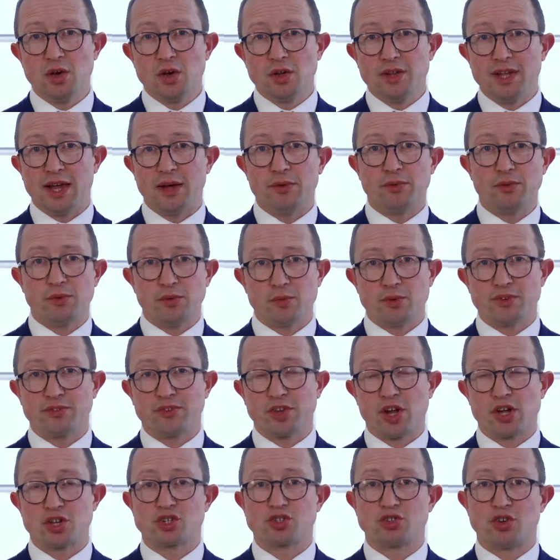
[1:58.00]
Now that we
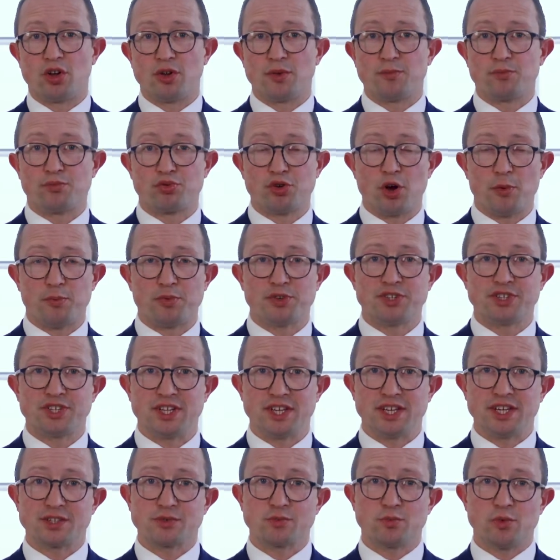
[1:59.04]
touched on
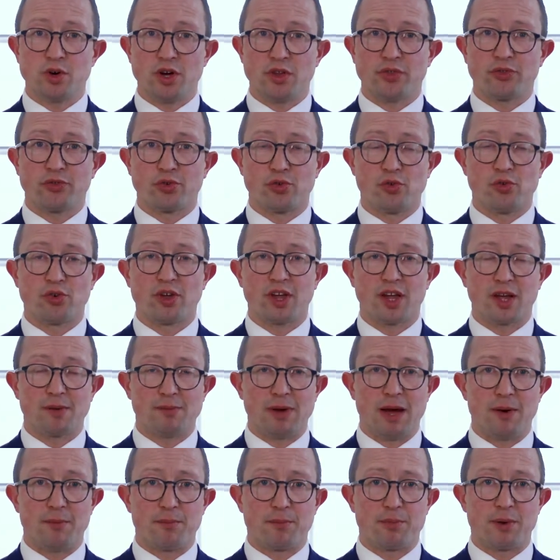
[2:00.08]
property, it's worth talking
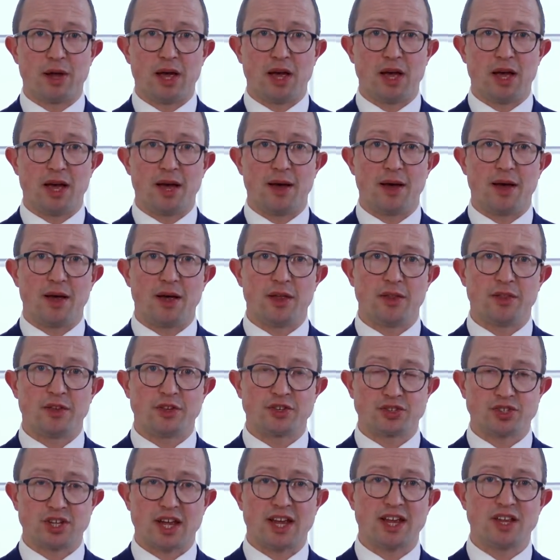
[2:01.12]
about the
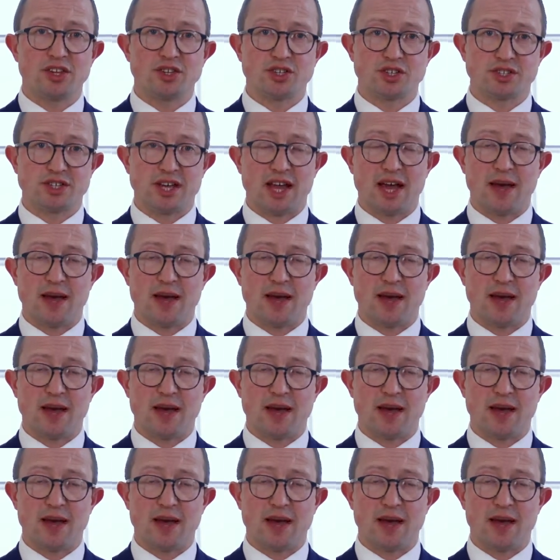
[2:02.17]
changes that are